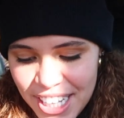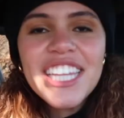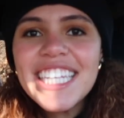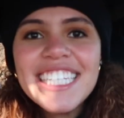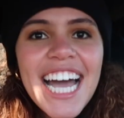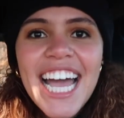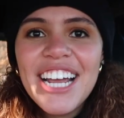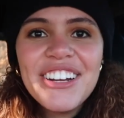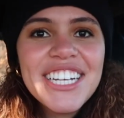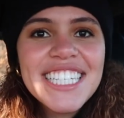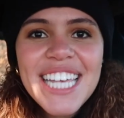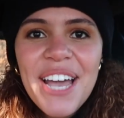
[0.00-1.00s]
Philly
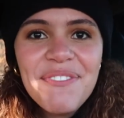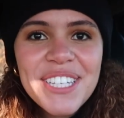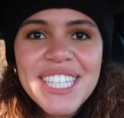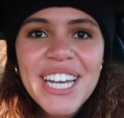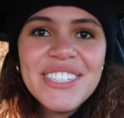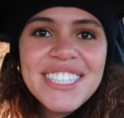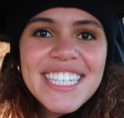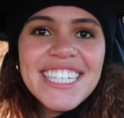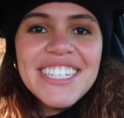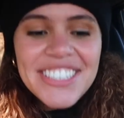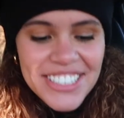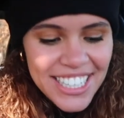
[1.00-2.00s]
Diaries, episode
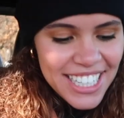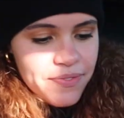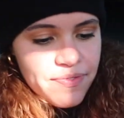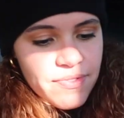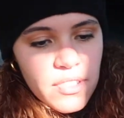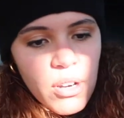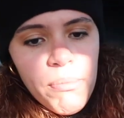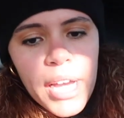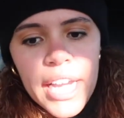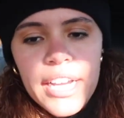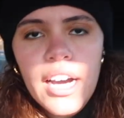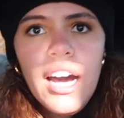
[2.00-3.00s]
two. Oh
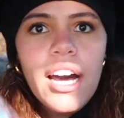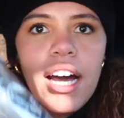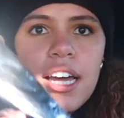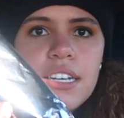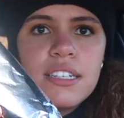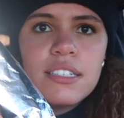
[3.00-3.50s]
my God.